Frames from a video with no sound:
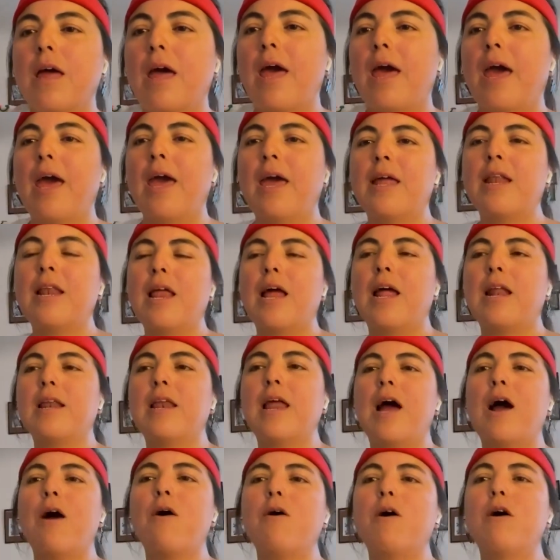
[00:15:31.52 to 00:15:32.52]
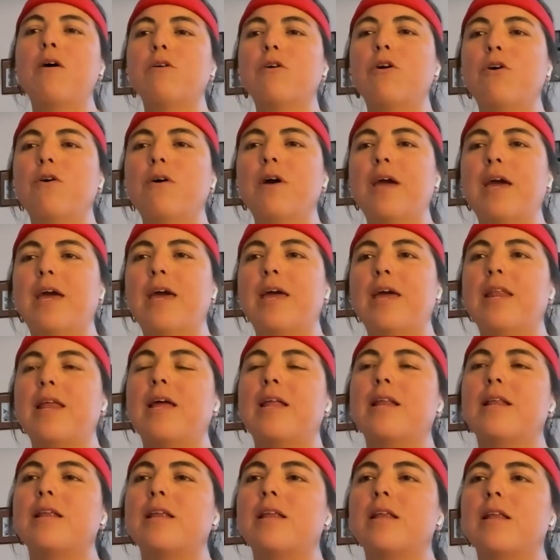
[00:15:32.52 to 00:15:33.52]
And now I'll go ahead
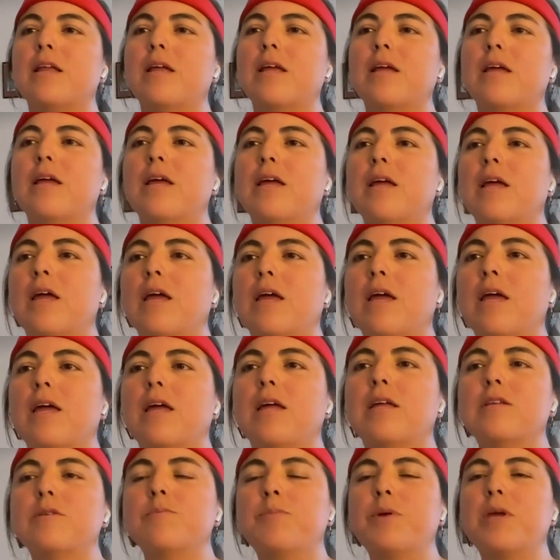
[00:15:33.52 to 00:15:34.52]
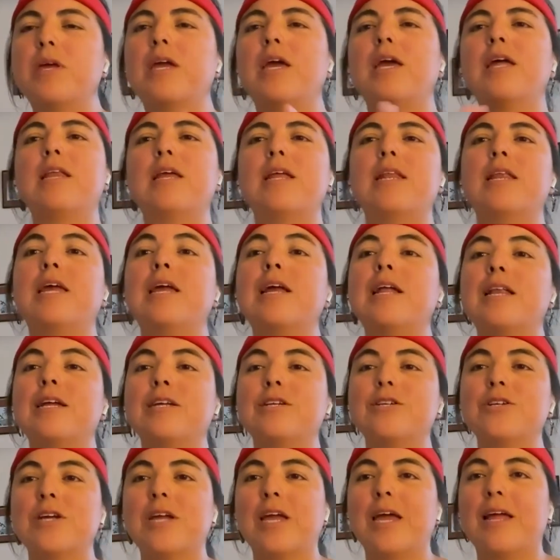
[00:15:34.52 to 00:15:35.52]
and begin in
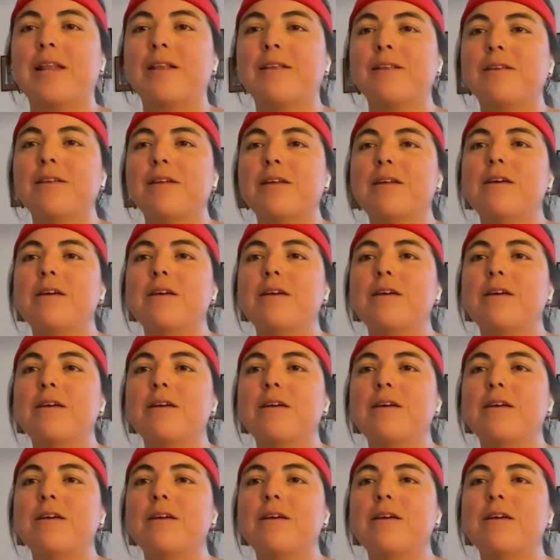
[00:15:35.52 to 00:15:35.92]
English again.